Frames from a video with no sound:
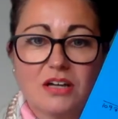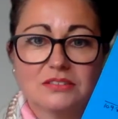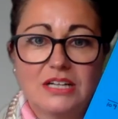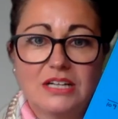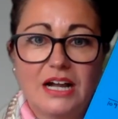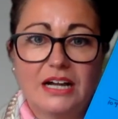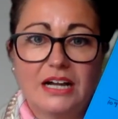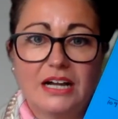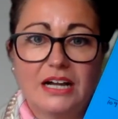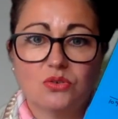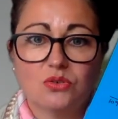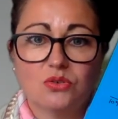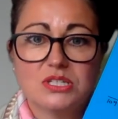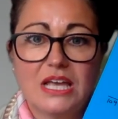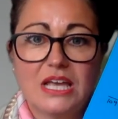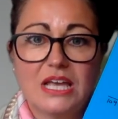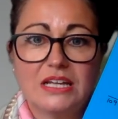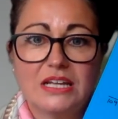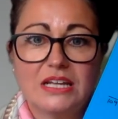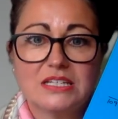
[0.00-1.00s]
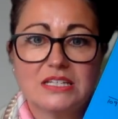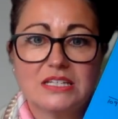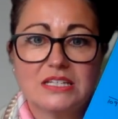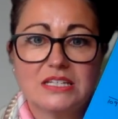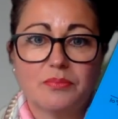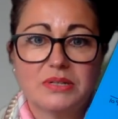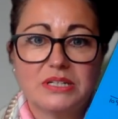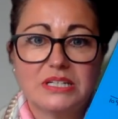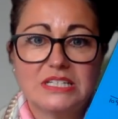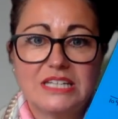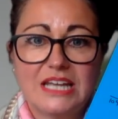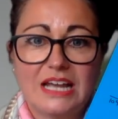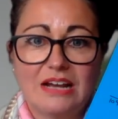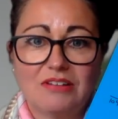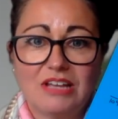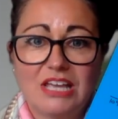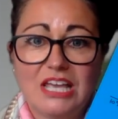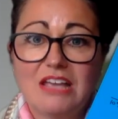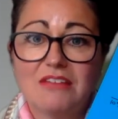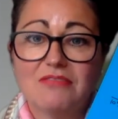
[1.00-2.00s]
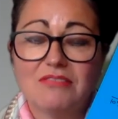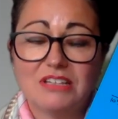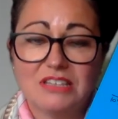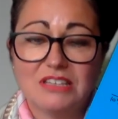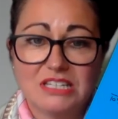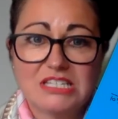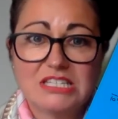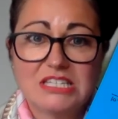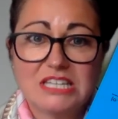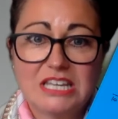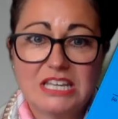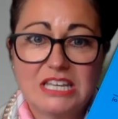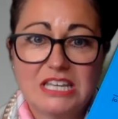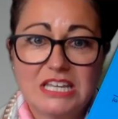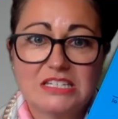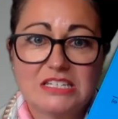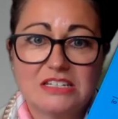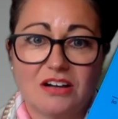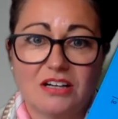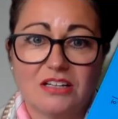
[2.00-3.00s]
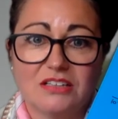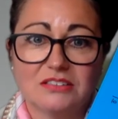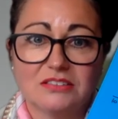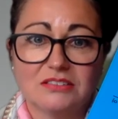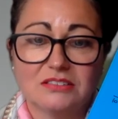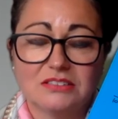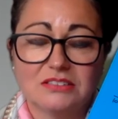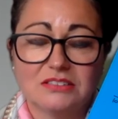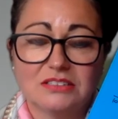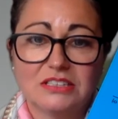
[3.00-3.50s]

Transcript: and you're selling to somebody down here in the C style,